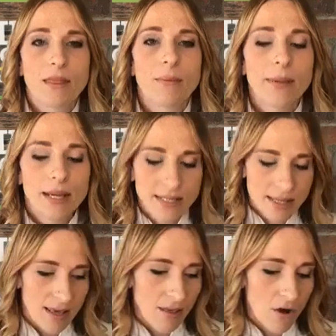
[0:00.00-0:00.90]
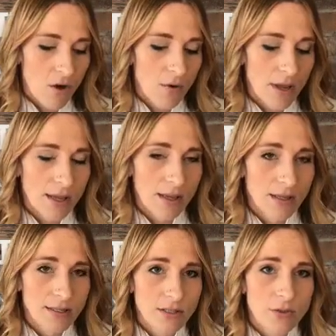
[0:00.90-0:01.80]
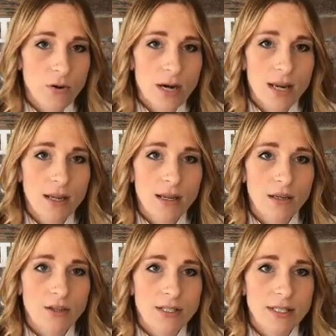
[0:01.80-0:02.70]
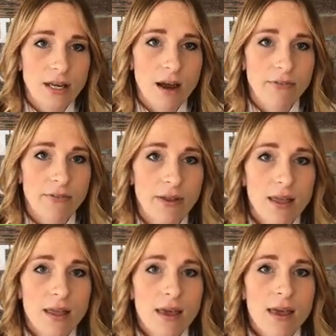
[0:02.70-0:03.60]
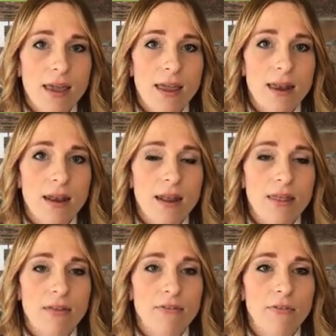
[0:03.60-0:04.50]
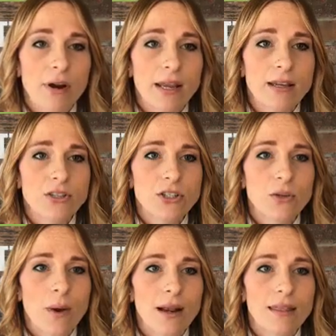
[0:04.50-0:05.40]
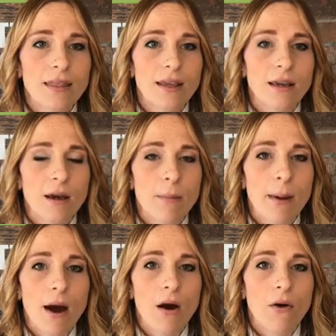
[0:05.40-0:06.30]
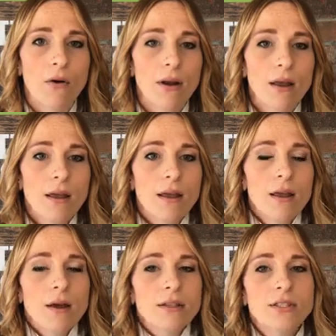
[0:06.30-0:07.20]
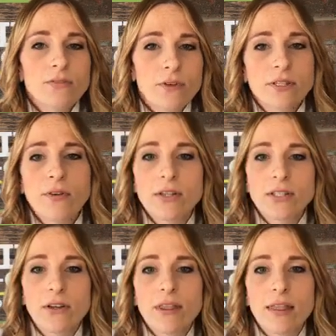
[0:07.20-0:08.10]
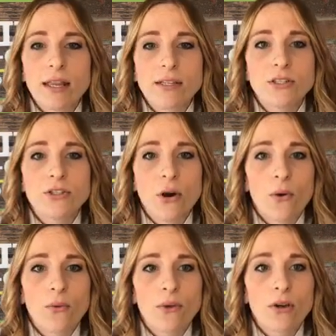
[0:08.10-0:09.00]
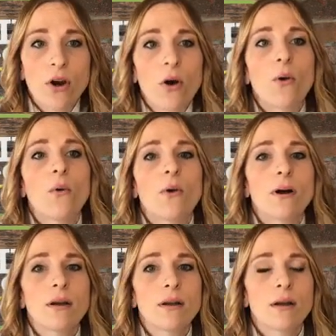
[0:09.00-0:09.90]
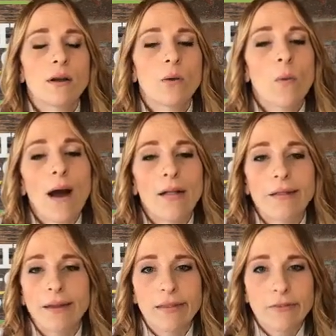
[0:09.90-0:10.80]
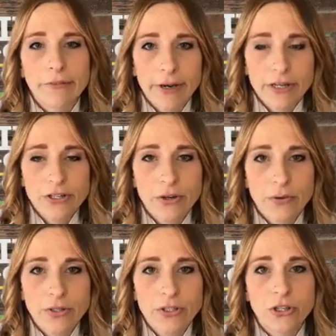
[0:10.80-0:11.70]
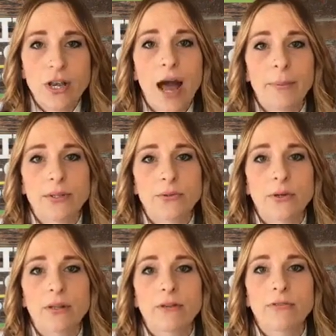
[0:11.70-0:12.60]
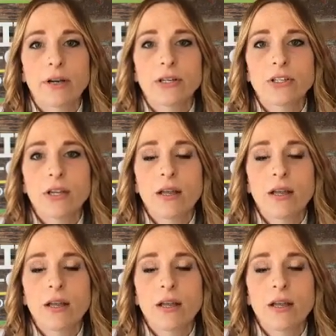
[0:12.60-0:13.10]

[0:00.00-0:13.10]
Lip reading: biggest thing though is storing your stuff in the fridge. You want to think about, first of all, certain things don't go well in the fridge. It should not be stored in the fridge,